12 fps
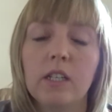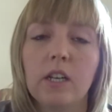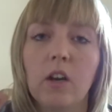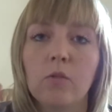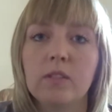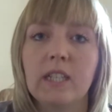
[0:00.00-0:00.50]

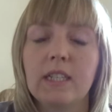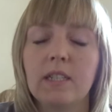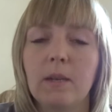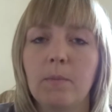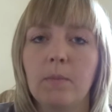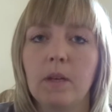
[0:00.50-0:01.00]
I always take
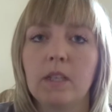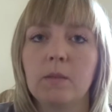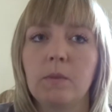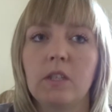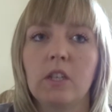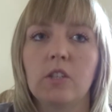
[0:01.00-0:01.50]
slippers
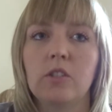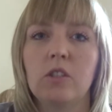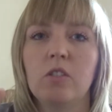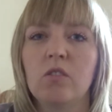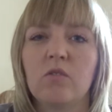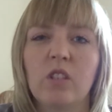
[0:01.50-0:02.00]

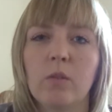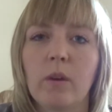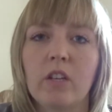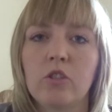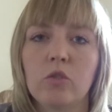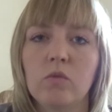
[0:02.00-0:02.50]
because you don't really
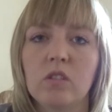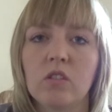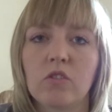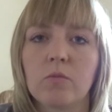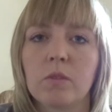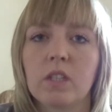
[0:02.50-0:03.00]
wear shoes in
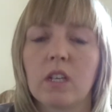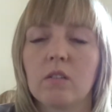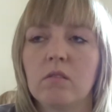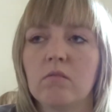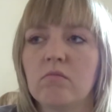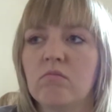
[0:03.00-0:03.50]
the
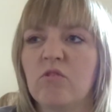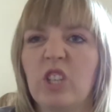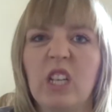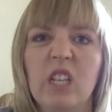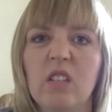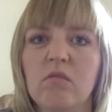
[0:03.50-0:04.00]
hospital,
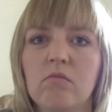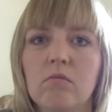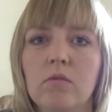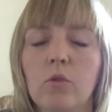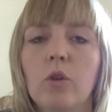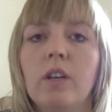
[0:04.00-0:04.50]
really.
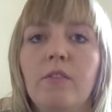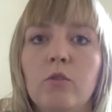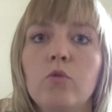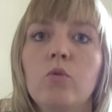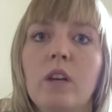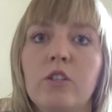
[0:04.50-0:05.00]
Or if you
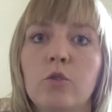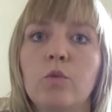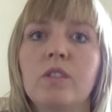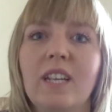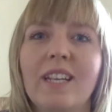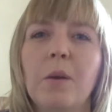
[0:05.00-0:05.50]
do wear
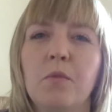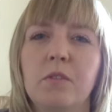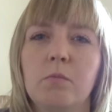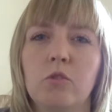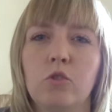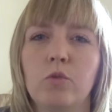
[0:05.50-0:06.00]
shoes, take
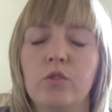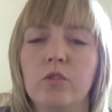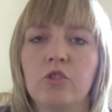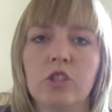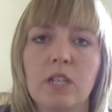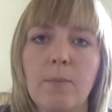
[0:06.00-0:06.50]
comfortable shoes you
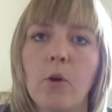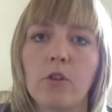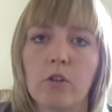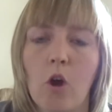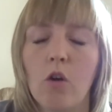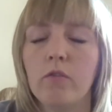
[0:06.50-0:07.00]
can just slip
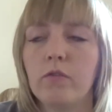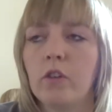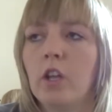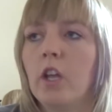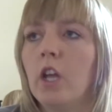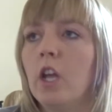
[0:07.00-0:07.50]
on and
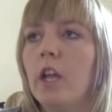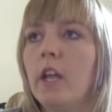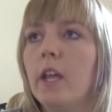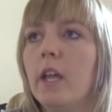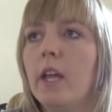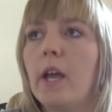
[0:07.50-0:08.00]
off.
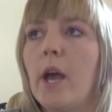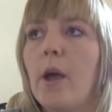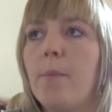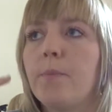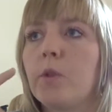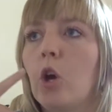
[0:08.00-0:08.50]

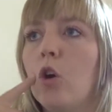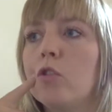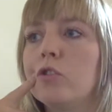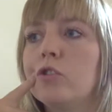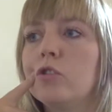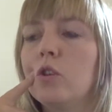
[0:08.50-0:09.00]

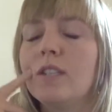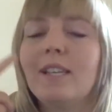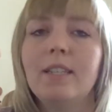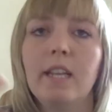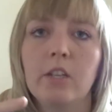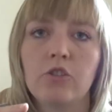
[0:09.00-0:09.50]
Also, I
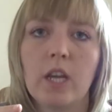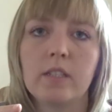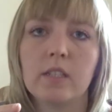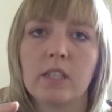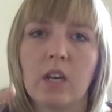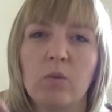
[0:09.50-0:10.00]
did take a
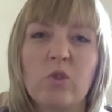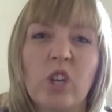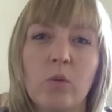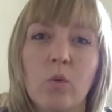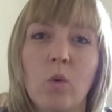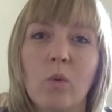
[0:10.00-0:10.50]
dressing gown, which
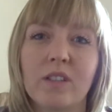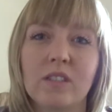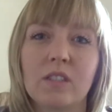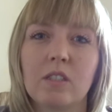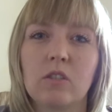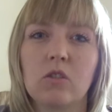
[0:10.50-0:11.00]
I wore
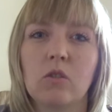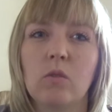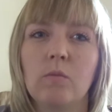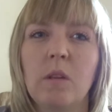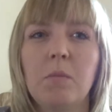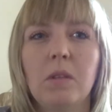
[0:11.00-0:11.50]
once,
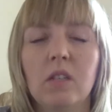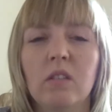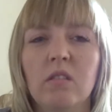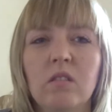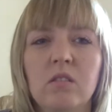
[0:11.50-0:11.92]
so maybe